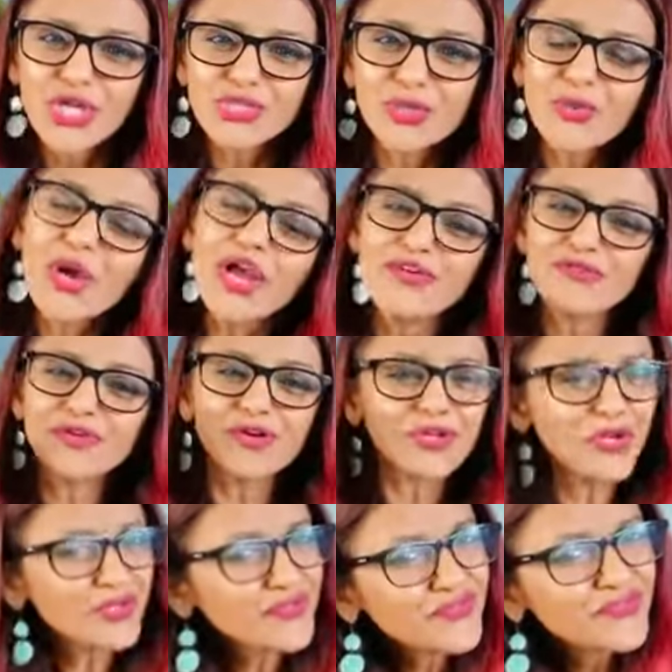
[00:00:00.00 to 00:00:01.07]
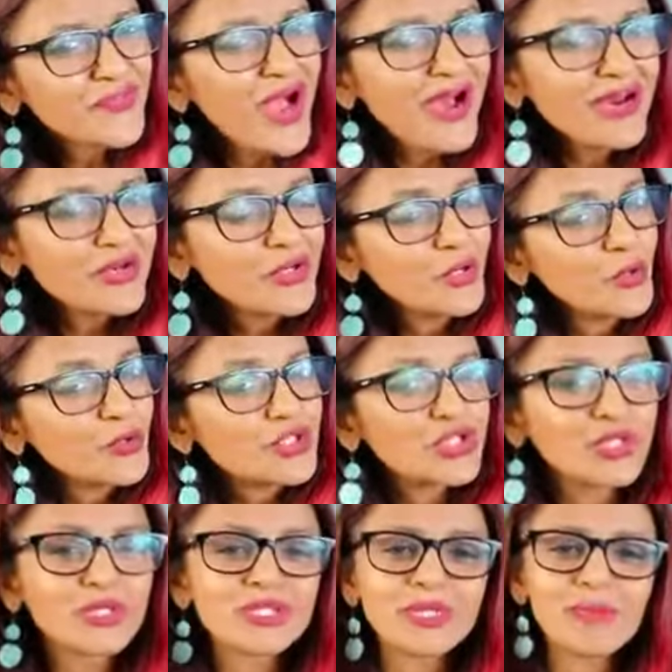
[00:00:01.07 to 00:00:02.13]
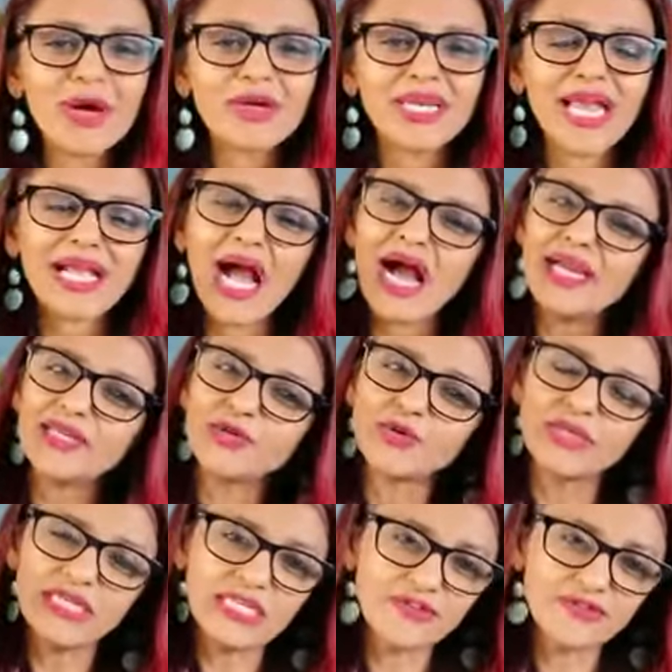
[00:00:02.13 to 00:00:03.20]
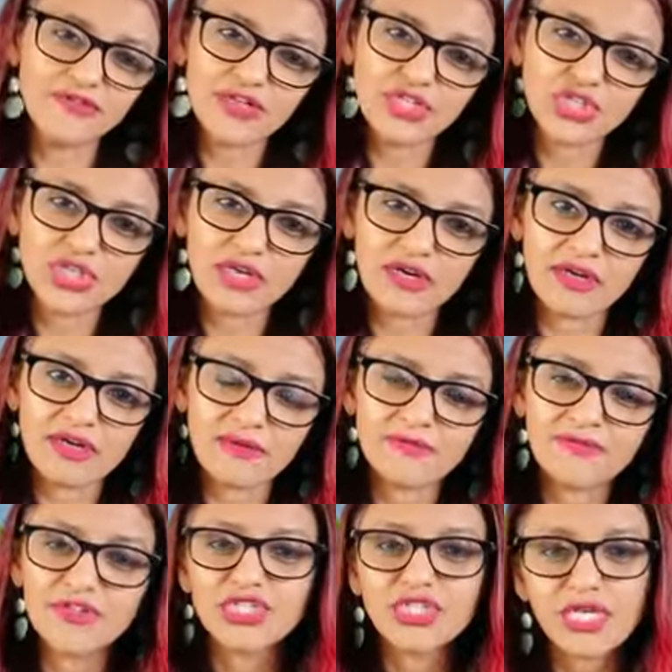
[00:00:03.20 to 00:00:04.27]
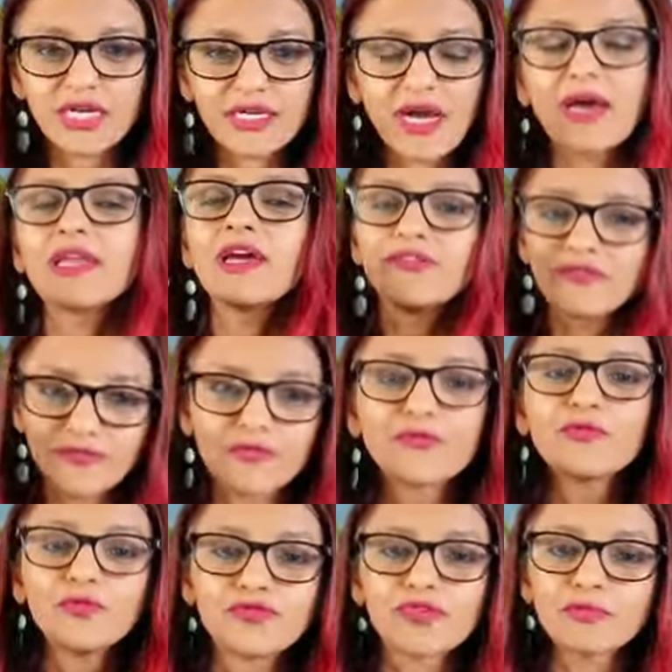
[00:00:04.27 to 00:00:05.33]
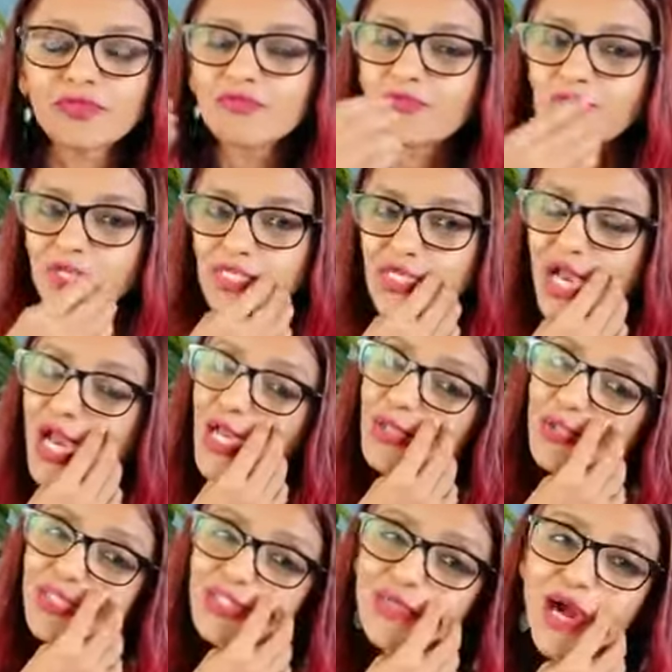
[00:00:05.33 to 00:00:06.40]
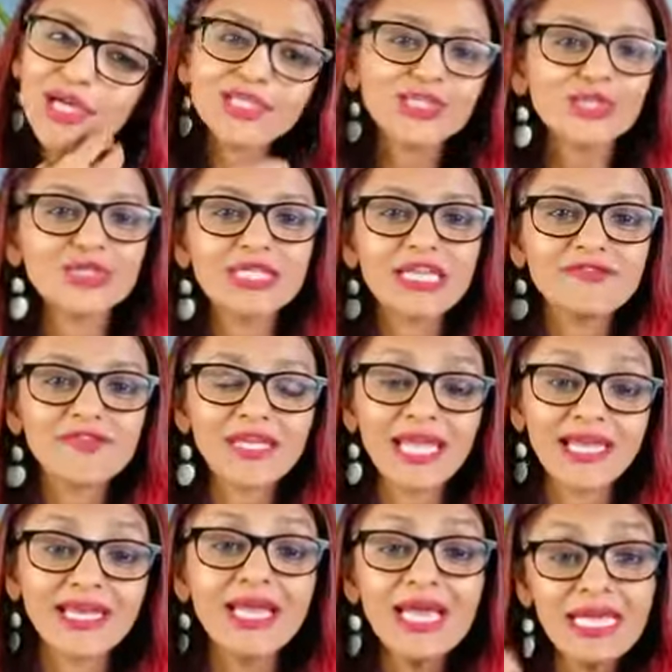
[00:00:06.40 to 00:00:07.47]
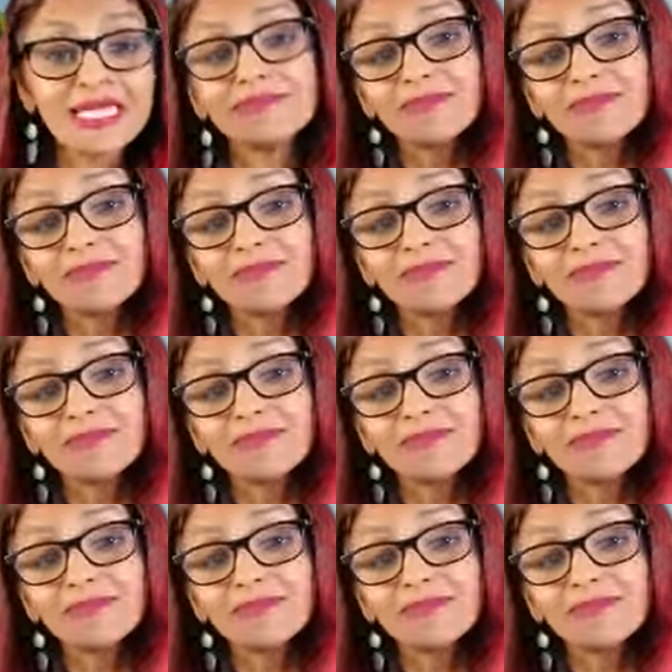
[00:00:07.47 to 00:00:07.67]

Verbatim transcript: So for a lot of our notions about like, I don't eat fridge ka, fridge ka khana, food from the fridge, you need to ask yourself again,